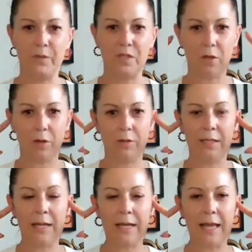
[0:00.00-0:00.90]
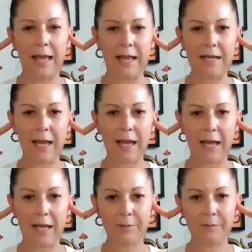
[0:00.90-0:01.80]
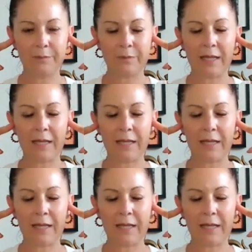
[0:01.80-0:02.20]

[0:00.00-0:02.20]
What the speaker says: So inhale,